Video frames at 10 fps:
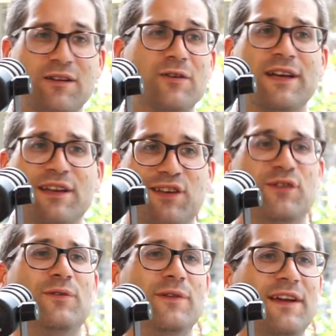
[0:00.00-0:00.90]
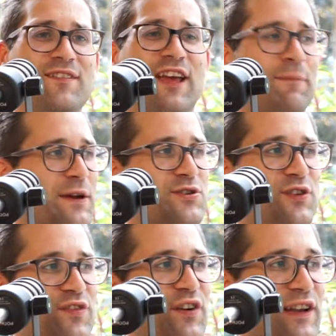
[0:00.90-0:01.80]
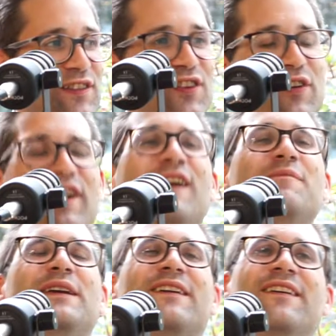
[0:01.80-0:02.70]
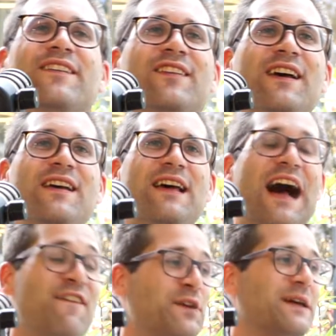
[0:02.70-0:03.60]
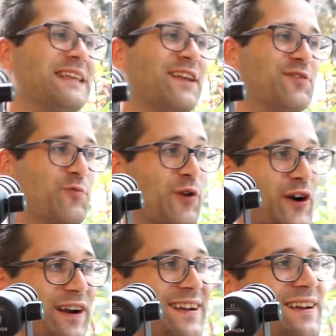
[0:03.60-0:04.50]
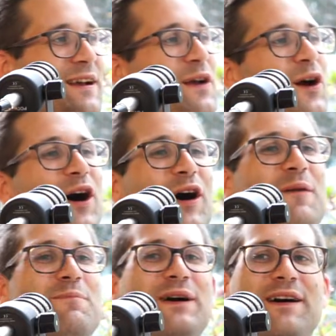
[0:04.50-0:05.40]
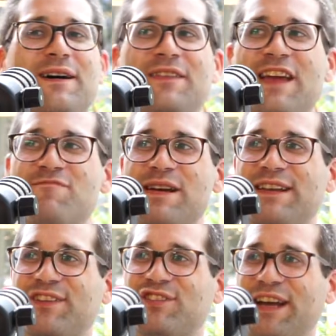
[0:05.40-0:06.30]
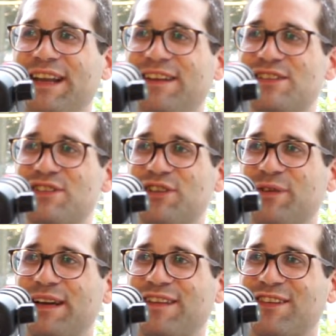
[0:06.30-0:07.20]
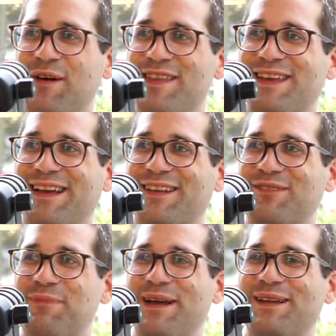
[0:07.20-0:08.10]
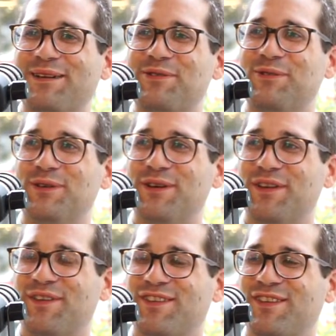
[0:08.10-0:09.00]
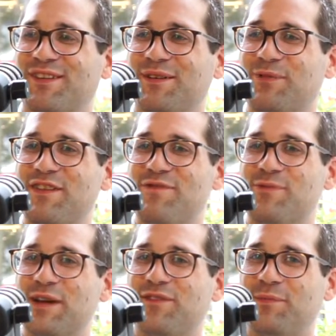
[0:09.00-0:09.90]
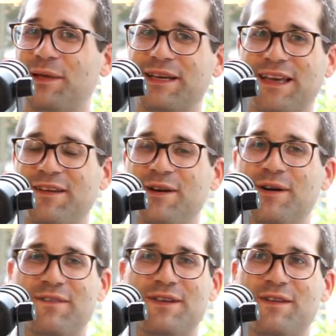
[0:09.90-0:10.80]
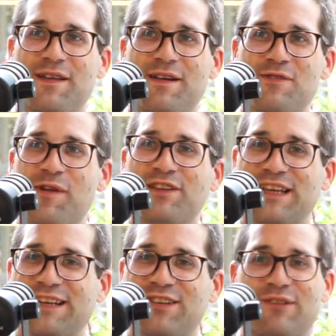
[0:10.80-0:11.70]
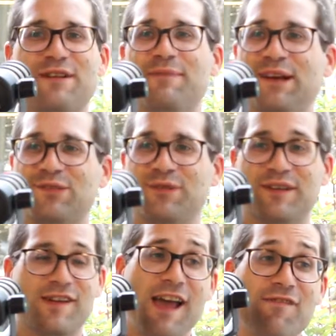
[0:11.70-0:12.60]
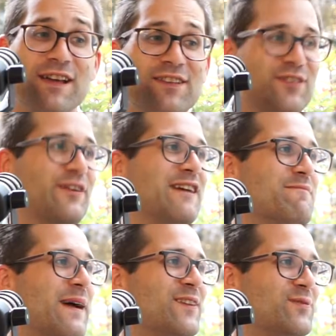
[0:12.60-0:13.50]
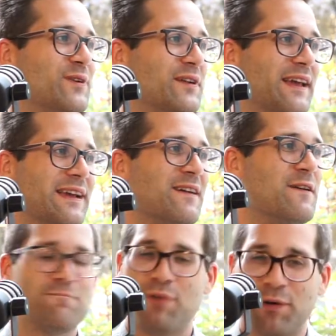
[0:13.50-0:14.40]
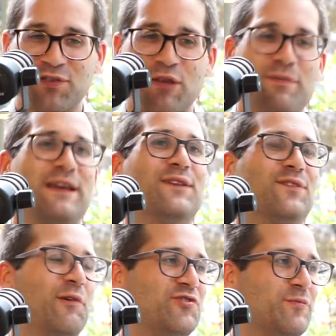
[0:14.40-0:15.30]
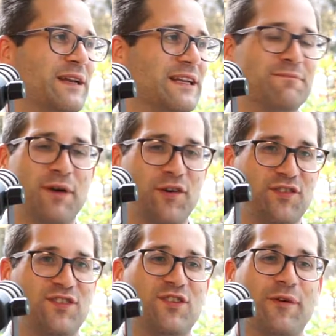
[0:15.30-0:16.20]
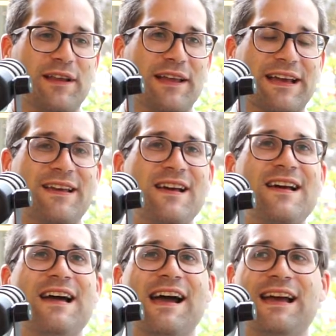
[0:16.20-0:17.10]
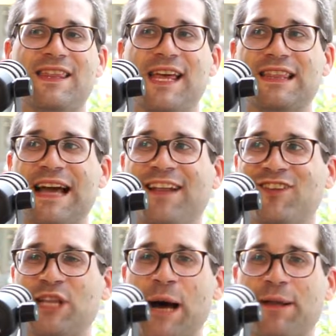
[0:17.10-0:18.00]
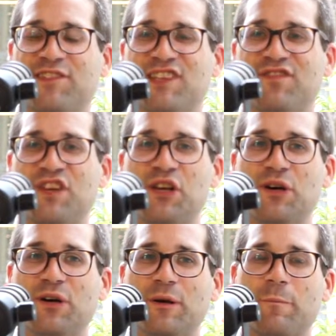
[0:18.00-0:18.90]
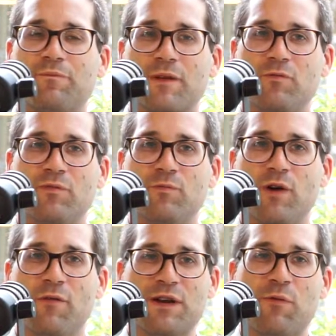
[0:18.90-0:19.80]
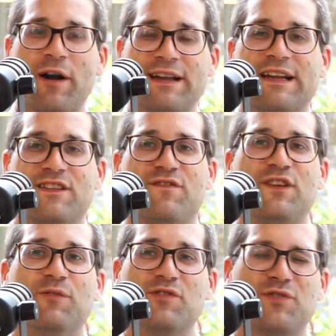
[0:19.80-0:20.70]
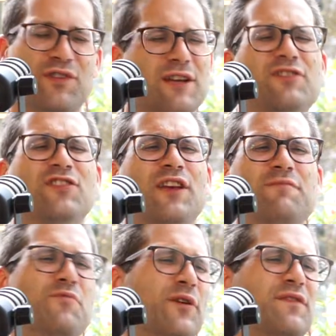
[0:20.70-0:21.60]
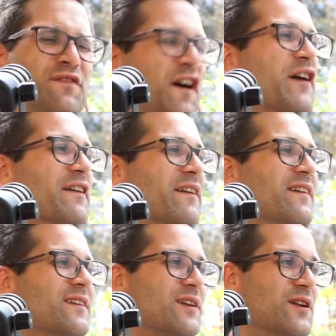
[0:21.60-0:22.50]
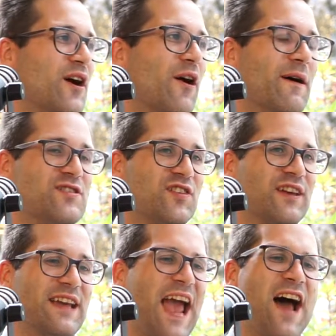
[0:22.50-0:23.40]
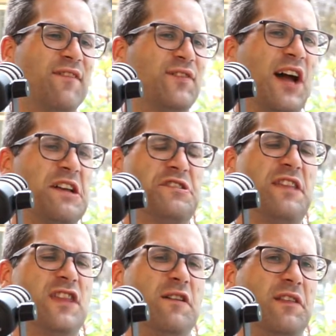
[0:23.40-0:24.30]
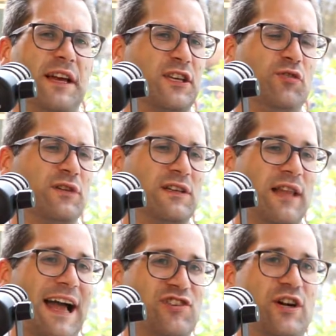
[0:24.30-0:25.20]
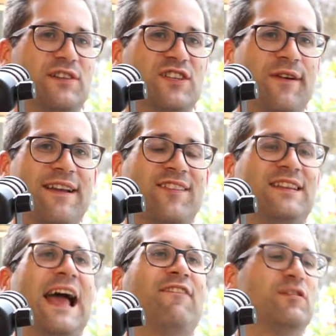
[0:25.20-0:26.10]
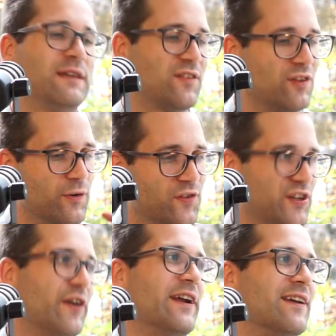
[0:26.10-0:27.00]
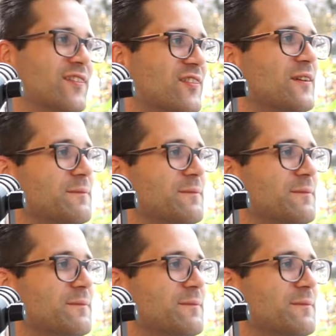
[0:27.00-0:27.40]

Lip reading: oh, can you like take pictures for Instagram? Because I feel like that's work. But they've been excited to do it. So I think it's been cool. We've like, yeah, you know, if you want the Instagram password, like have the Instagram password, like post something on social media, post a story, like, and I think that's allowed it to feel what we wanted it to feel, which was like just like more fun, you know, and just like have content that like you can latch onto. It doesn't have to be so serious.